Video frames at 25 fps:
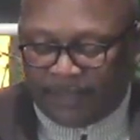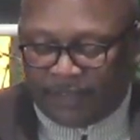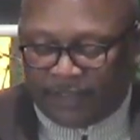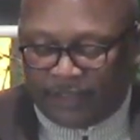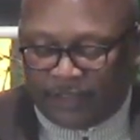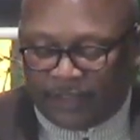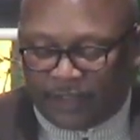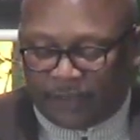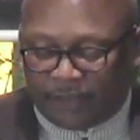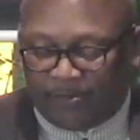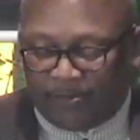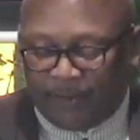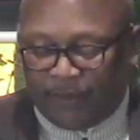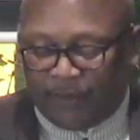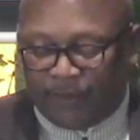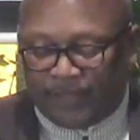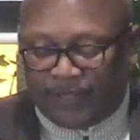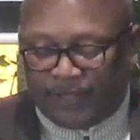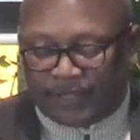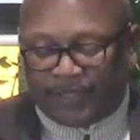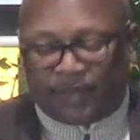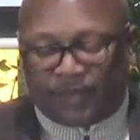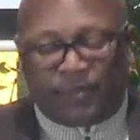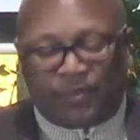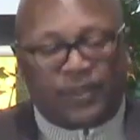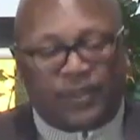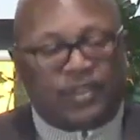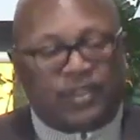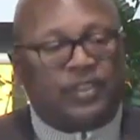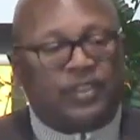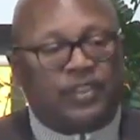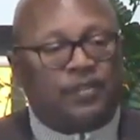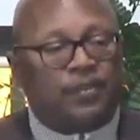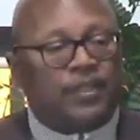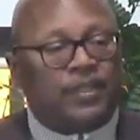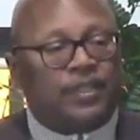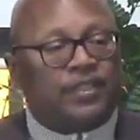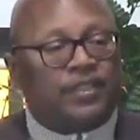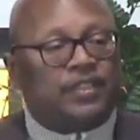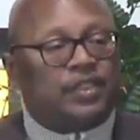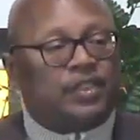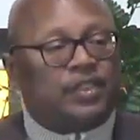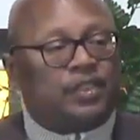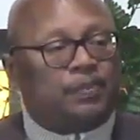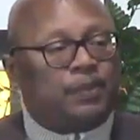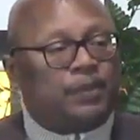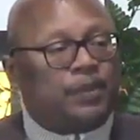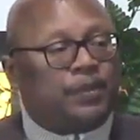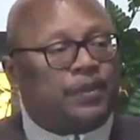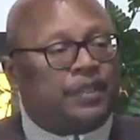disputing. What does
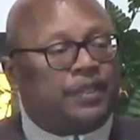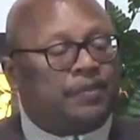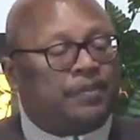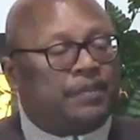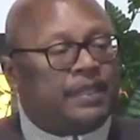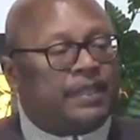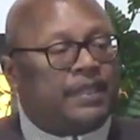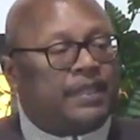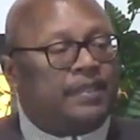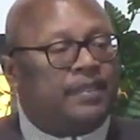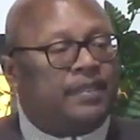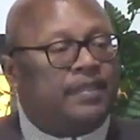disputing mean?